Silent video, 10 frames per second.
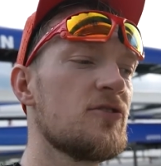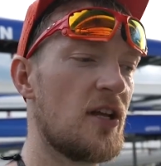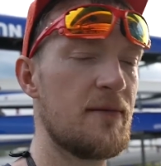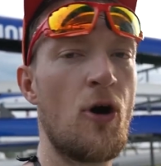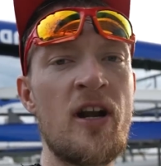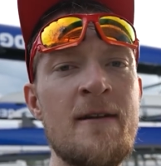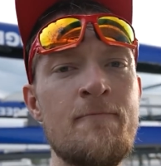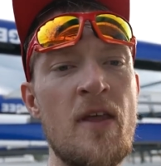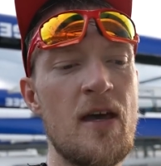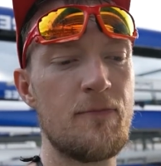morning,
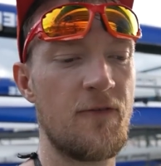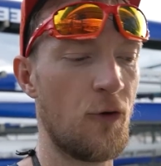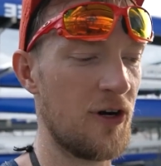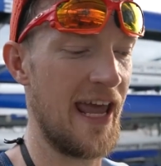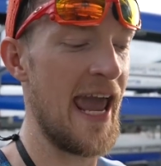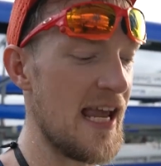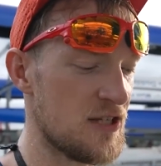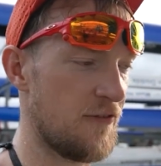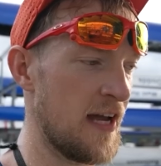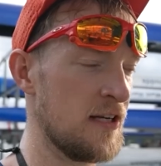before the
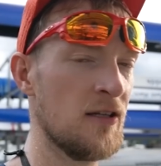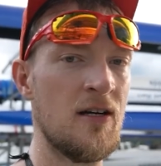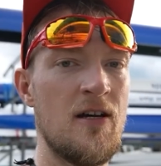8s final.